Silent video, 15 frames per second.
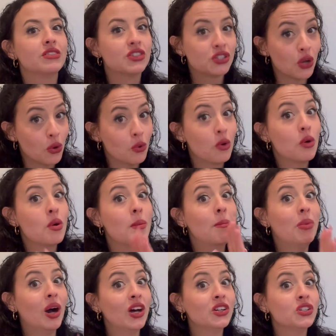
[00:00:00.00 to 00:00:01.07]
So
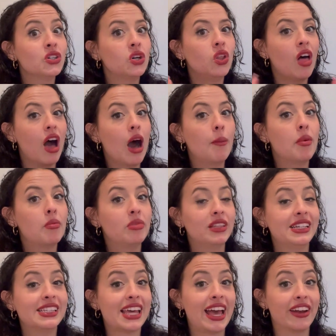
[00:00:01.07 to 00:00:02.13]
bundle up,
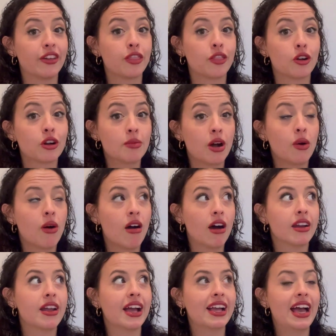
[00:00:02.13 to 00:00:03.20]
please. I had a thermo
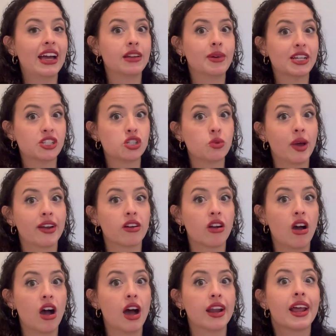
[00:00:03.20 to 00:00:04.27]
on, I had my sweater
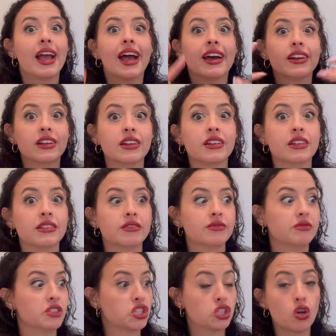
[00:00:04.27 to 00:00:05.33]
on, I had
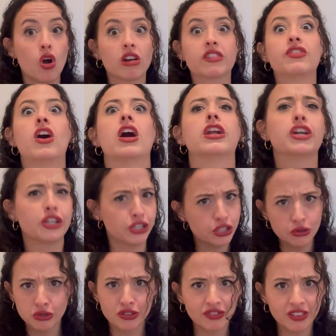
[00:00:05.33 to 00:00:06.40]
a scarf on, a huge